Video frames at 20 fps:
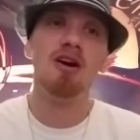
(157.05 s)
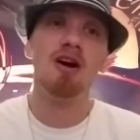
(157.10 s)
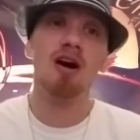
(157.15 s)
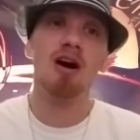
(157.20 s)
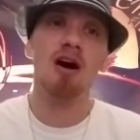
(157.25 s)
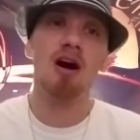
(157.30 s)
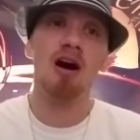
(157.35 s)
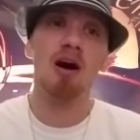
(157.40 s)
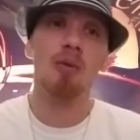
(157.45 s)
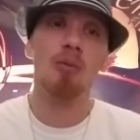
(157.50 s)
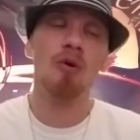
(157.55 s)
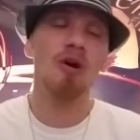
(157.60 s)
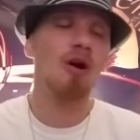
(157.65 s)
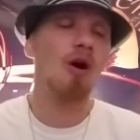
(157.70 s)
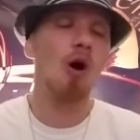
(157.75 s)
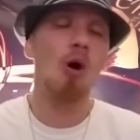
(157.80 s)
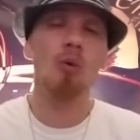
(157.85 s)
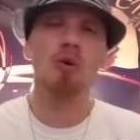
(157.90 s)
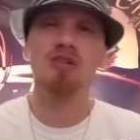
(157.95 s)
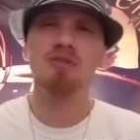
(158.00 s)
Uh, we're
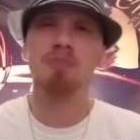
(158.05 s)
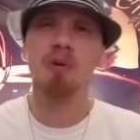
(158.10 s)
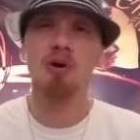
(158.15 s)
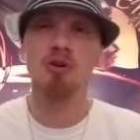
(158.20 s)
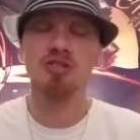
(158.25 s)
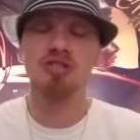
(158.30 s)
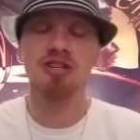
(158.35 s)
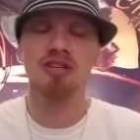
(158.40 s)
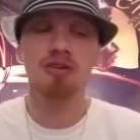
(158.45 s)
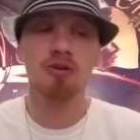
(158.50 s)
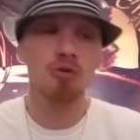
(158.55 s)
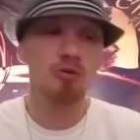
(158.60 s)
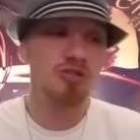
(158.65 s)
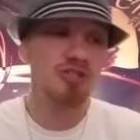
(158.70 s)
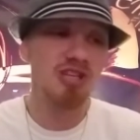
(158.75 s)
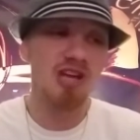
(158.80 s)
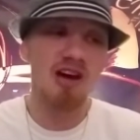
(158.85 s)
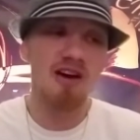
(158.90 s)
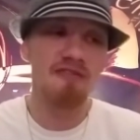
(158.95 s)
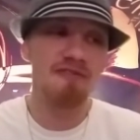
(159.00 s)
always posting new
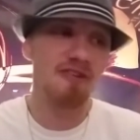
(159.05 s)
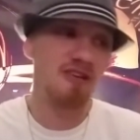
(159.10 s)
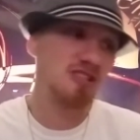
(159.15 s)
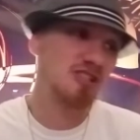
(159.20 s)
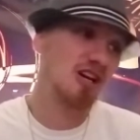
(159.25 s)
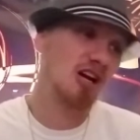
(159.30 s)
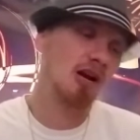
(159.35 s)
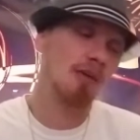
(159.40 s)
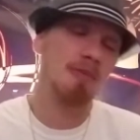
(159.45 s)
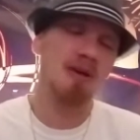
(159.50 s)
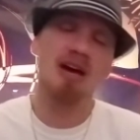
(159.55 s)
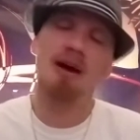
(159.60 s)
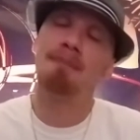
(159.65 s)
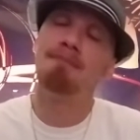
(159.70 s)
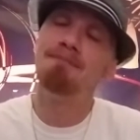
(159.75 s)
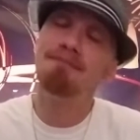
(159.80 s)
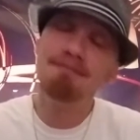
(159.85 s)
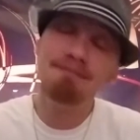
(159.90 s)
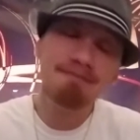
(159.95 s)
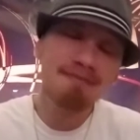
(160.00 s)
stuff. It's going to be
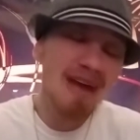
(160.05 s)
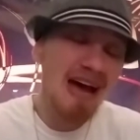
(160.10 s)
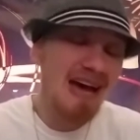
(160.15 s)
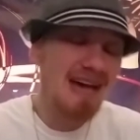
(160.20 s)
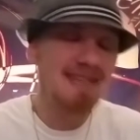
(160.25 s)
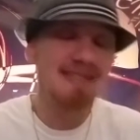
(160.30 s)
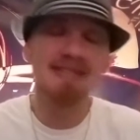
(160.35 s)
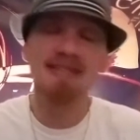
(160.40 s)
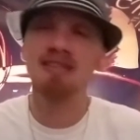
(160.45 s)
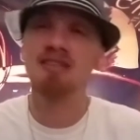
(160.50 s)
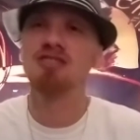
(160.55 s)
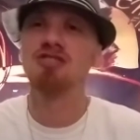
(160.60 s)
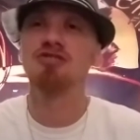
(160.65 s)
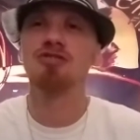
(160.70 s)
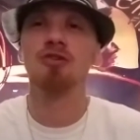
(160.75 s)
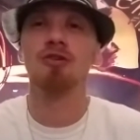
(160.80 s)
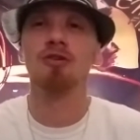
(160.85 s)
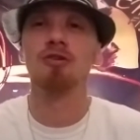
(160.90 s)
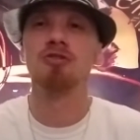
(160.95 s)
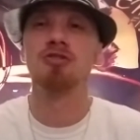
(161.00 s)
amazing, this
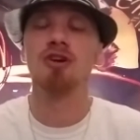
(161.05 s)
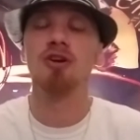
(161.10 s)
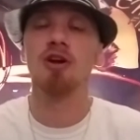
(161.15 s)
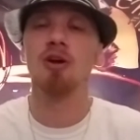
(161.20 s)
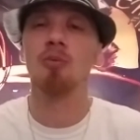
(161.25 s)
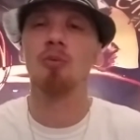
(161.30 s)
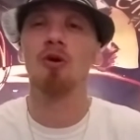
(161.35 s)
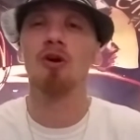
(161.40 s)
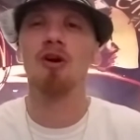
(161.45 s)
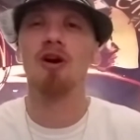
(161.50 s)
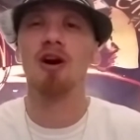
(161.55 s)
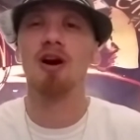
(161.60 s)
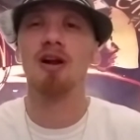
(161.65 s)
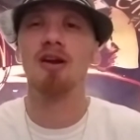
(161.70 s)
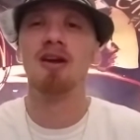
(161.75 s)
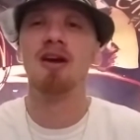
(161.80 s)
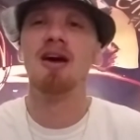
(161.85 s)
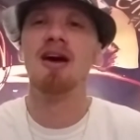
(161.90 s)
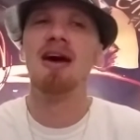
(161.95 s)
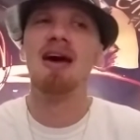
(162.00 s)
little journey we're
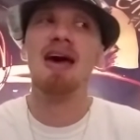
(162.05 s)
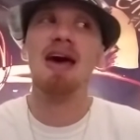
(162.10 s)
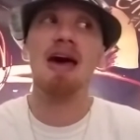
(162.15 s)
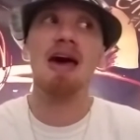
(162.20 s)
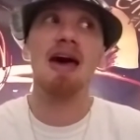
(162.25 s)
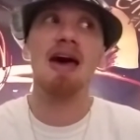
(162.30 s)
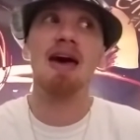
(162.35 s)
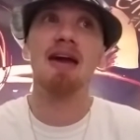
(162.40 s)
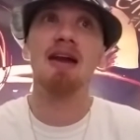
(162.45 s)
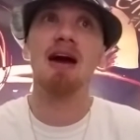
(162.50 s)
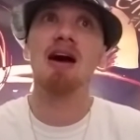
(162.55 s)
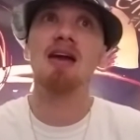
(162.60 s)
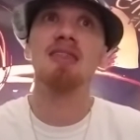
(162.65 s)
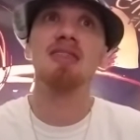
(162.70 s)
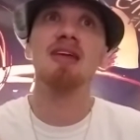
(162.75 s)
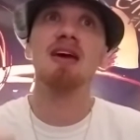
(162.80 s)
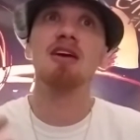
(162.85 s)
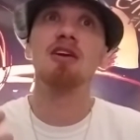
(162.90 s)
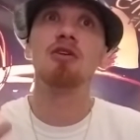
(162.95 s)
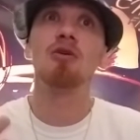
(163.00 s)
on. And I
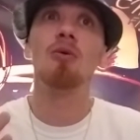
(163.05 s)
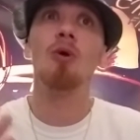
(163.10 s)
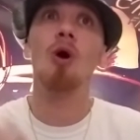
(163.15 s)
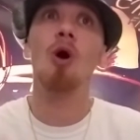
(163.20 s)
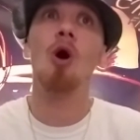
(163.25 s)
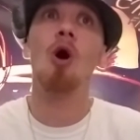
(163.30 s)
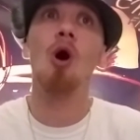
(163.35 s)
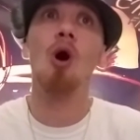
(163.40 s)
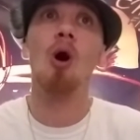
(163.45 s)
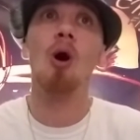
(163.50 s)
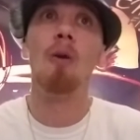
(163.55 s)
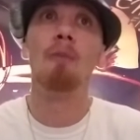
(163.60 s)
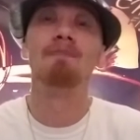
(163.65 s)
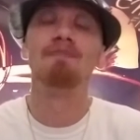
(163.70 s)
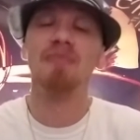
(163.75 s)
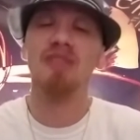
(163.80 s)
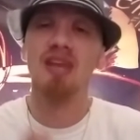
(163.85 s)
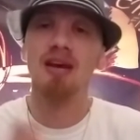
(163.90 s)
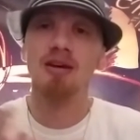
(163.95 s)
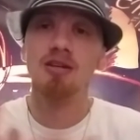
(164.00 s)
thank you all
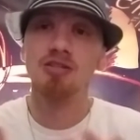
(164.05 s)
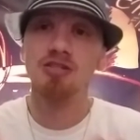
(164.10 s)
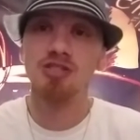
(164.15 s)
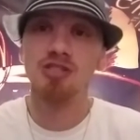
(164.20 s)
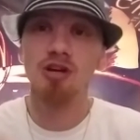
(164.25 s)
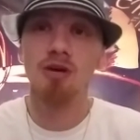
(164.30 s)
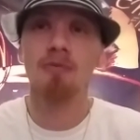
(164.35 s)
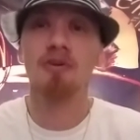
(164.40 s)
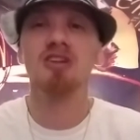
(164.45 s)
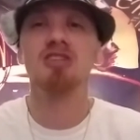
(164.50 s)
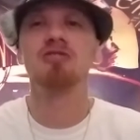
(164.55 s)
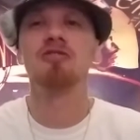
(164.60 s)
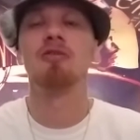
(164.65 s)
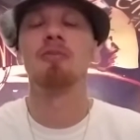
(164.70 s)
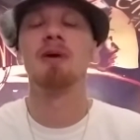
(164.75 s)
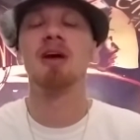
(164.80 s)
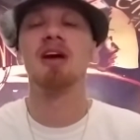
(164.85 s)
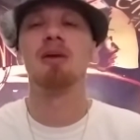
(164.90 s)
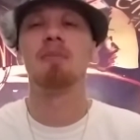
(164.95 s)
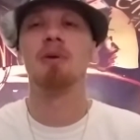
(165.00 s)
so much for
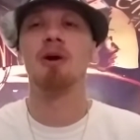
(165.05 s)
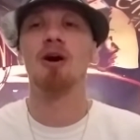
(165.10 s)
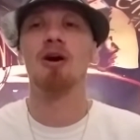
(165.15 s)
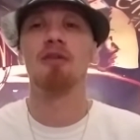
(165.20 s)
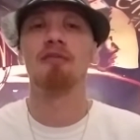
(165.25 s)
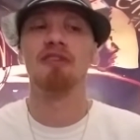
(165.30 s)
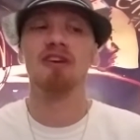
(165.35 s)
being a part of